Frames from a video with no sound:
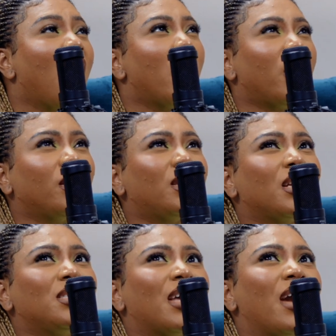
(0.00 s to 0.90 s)
another
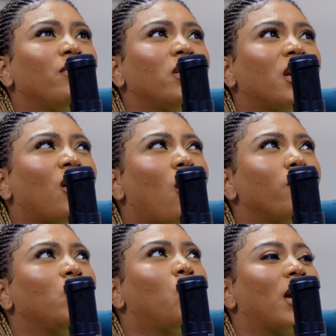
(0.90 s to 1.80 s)
thing is that everything
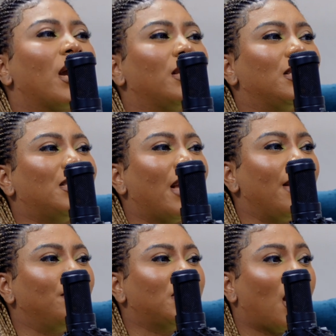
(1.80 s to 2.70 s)
can't really work at the
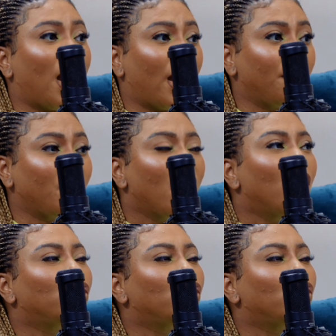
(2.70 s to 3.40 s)
same time.